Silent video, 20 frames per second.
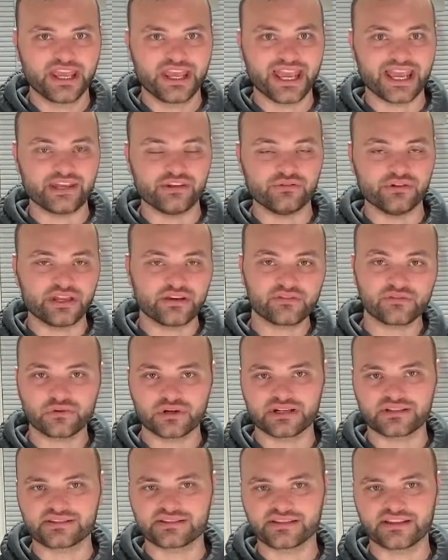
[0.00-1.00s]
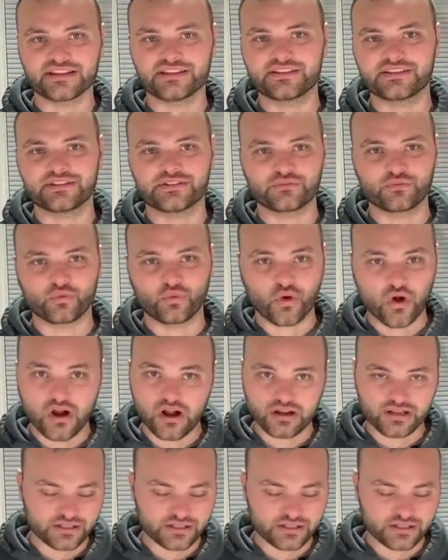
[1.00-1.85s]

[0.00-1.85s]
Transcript: And you never want to slice it wrong,